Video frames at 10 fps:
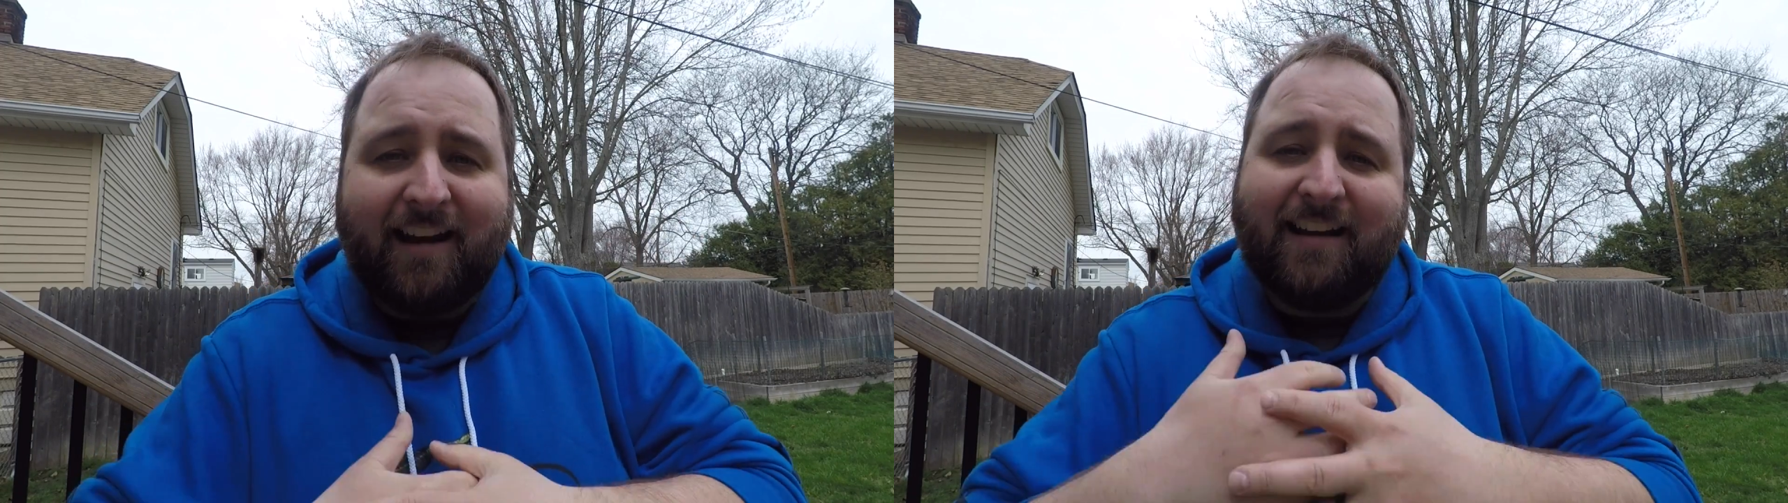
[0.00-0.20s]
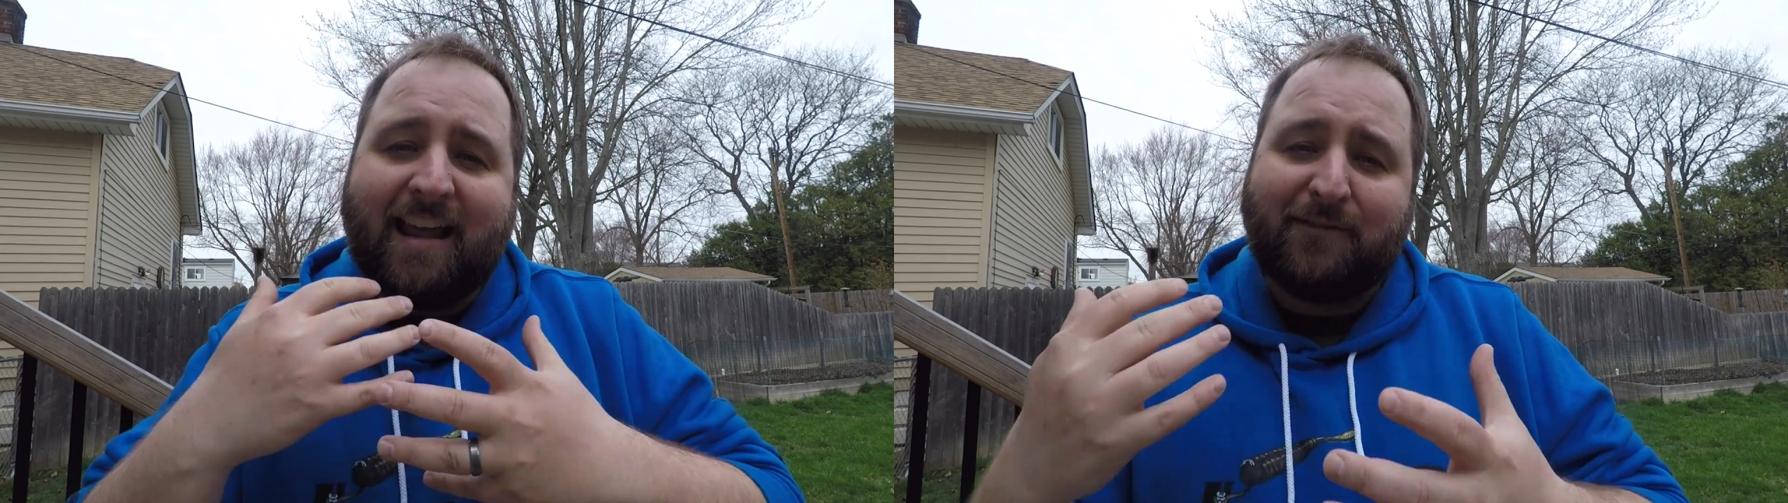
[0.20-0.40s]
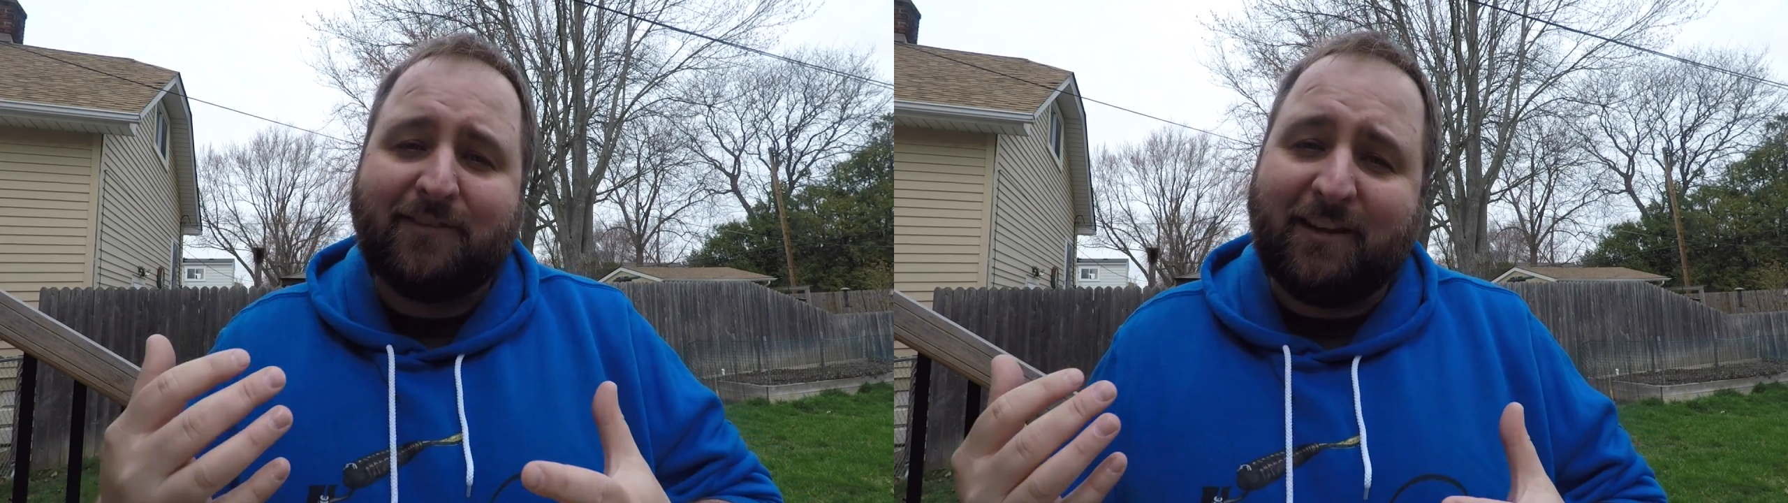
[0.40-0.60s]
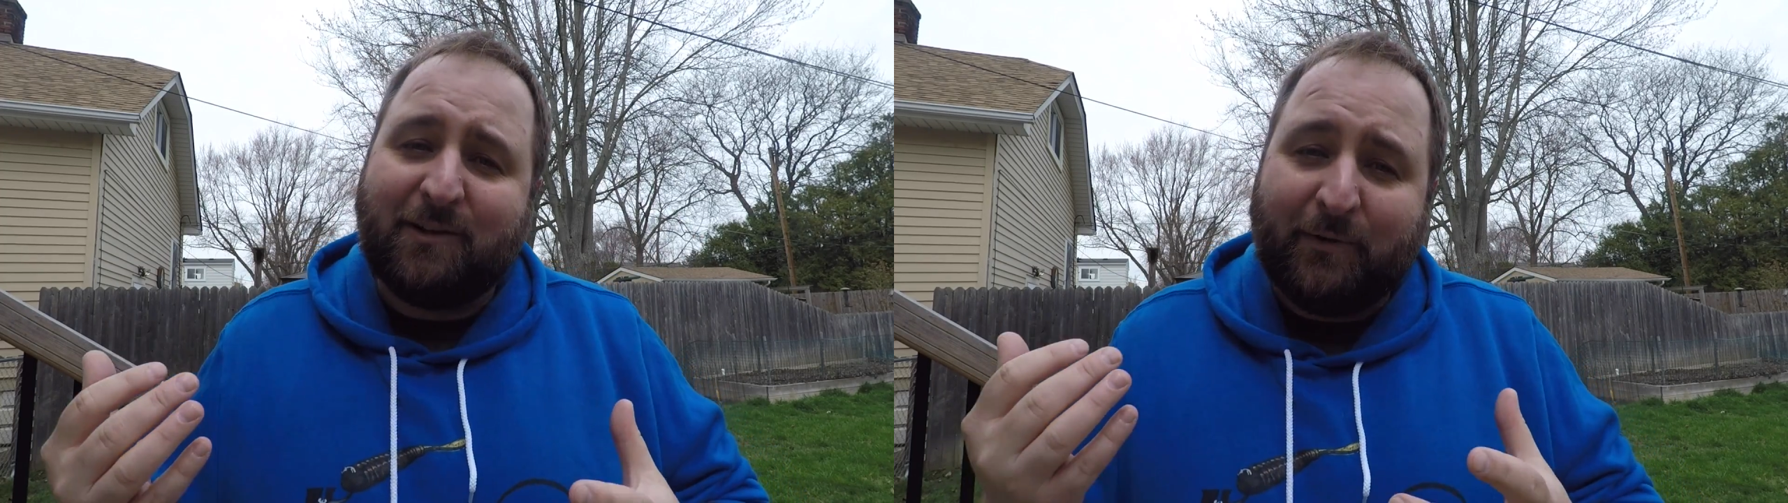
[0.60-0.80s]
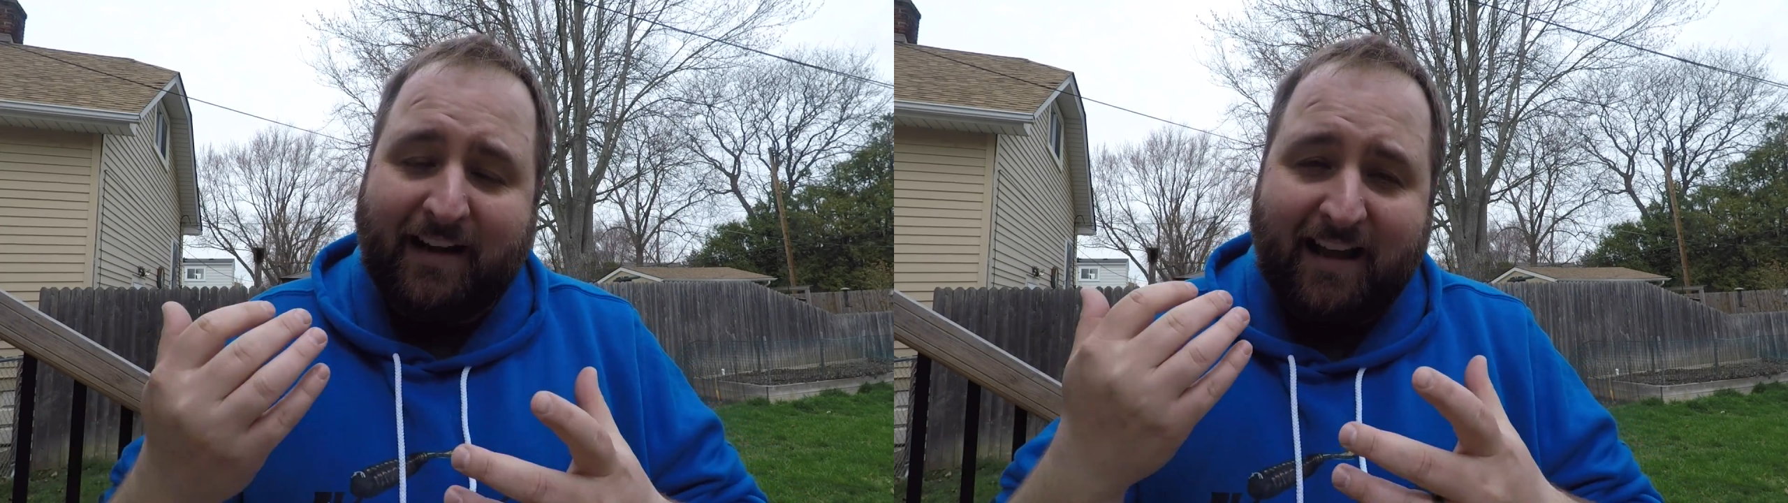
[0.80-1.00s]
on everything
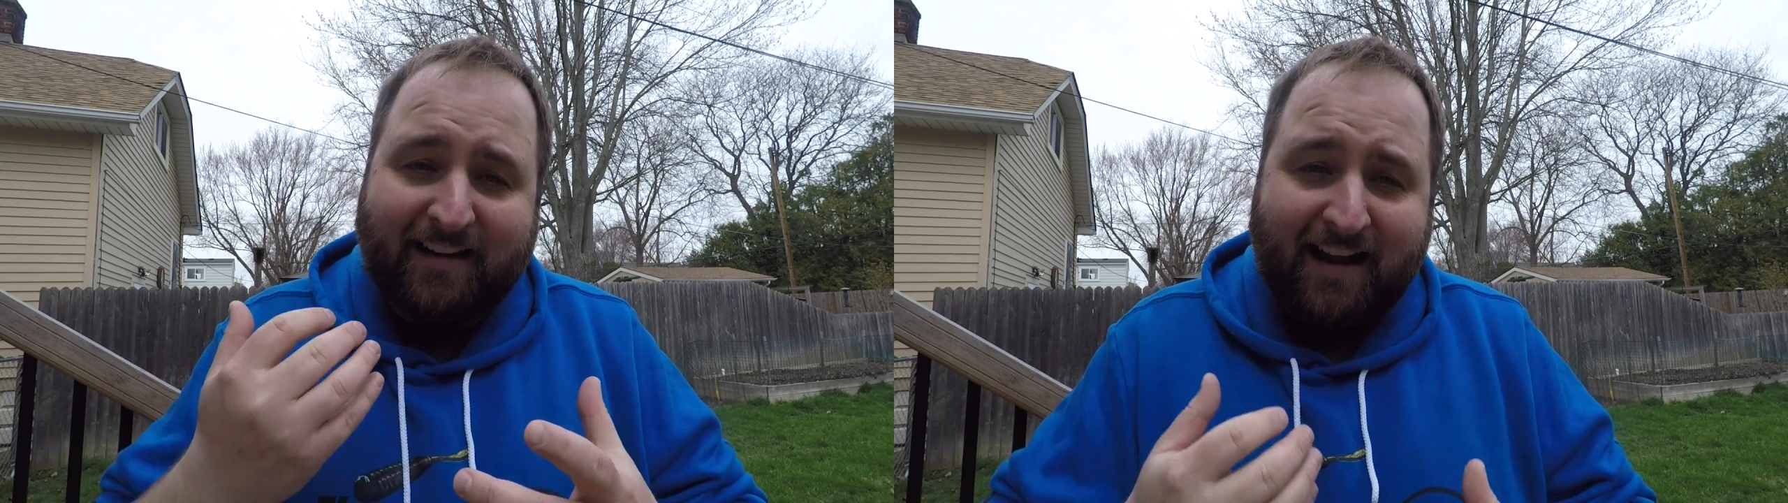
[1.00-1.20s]
going on